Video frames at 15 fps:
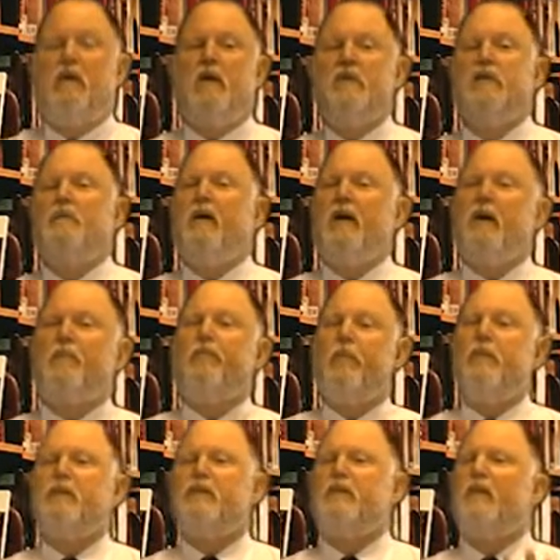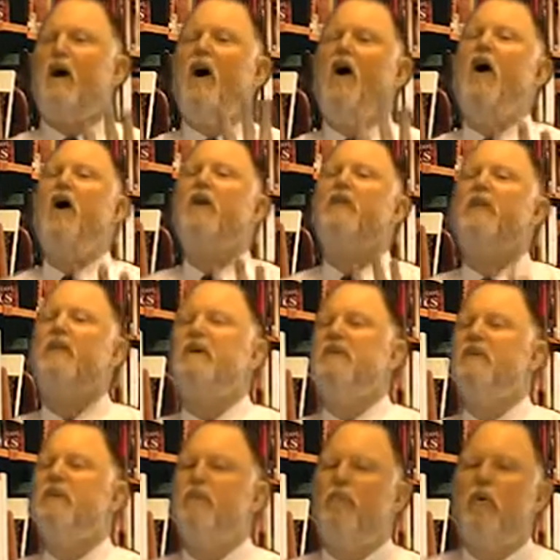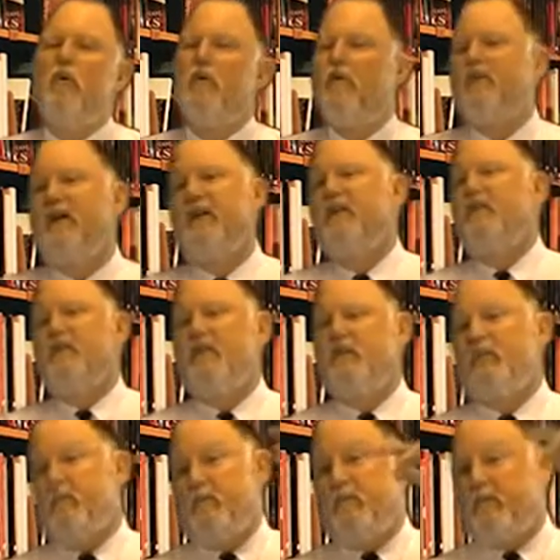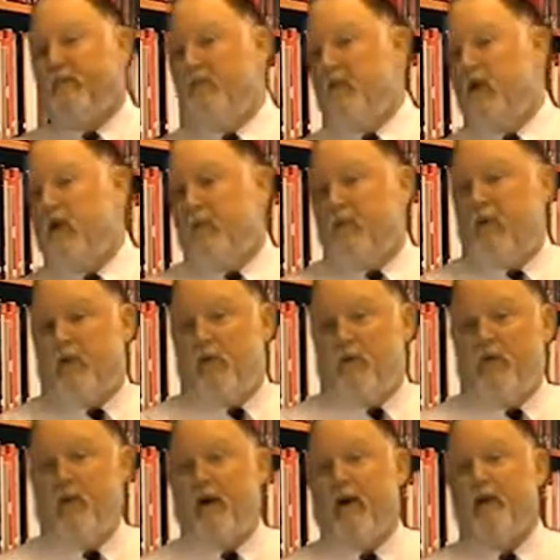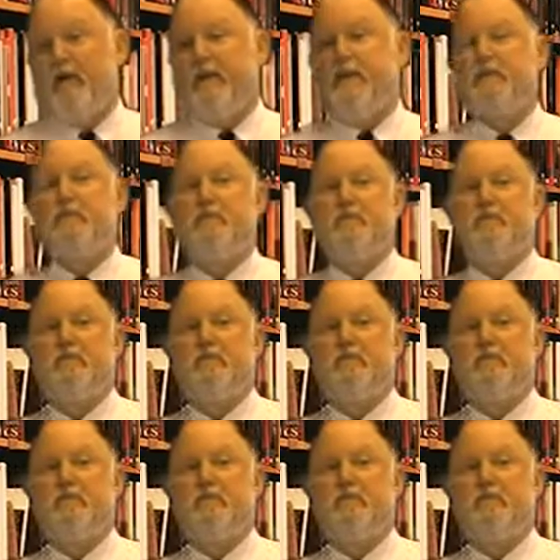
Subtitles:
So Michael Porter said all of these are important. In fact, his list went a lot longer than our list.